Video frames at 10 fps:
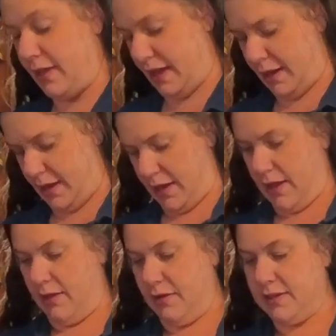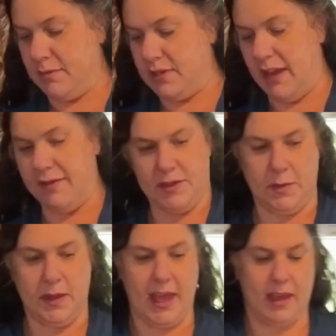that there are some chefs who
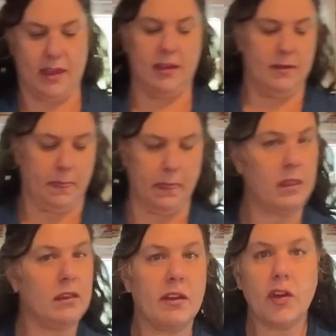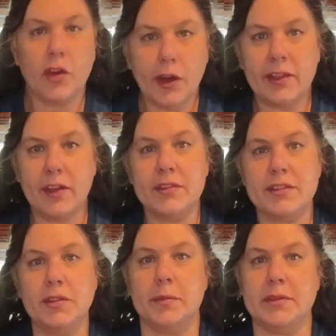like cook their
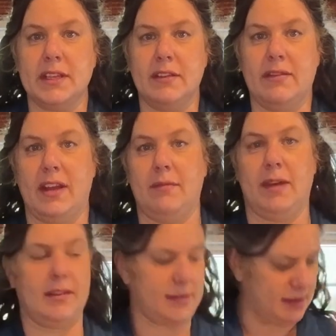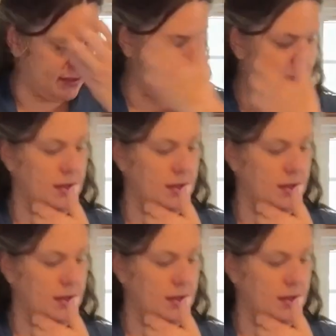soups in a Vitamix. That's a